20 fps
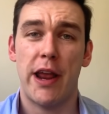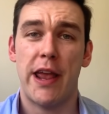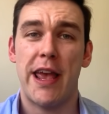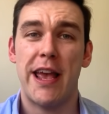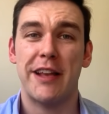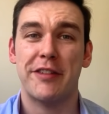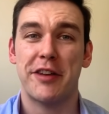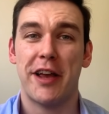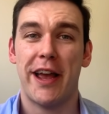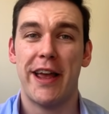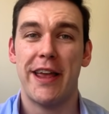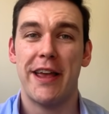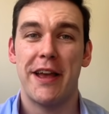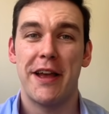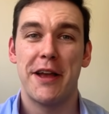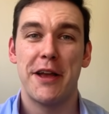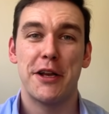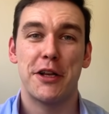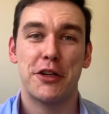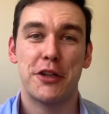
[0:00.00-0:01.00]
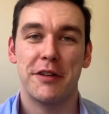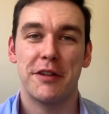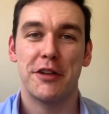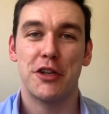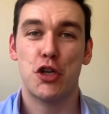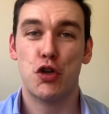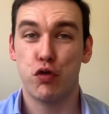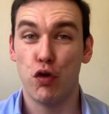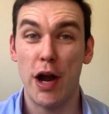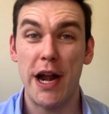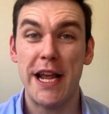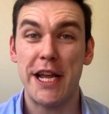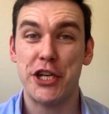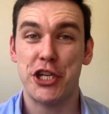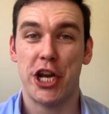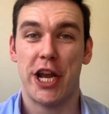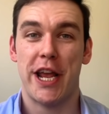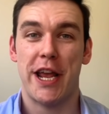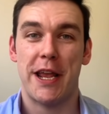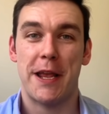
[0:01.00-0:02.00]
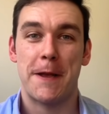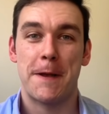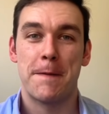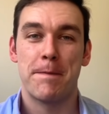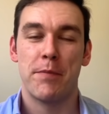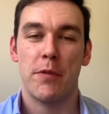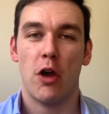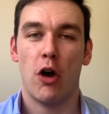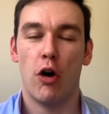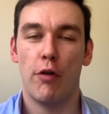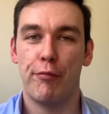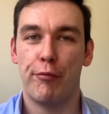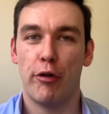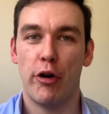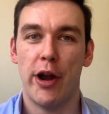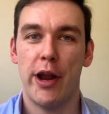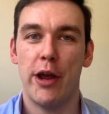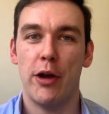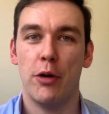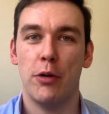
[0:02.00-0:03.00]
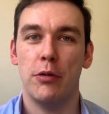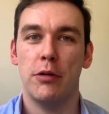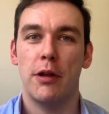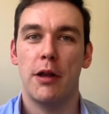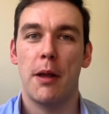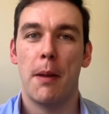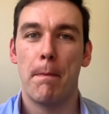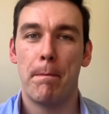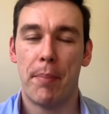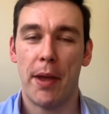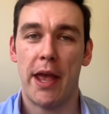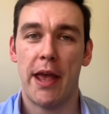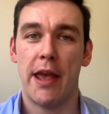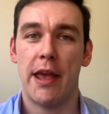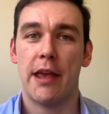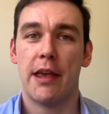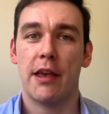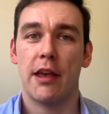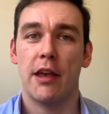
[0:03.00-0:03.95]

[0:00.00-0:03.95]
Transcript: Here's a trilogy of real big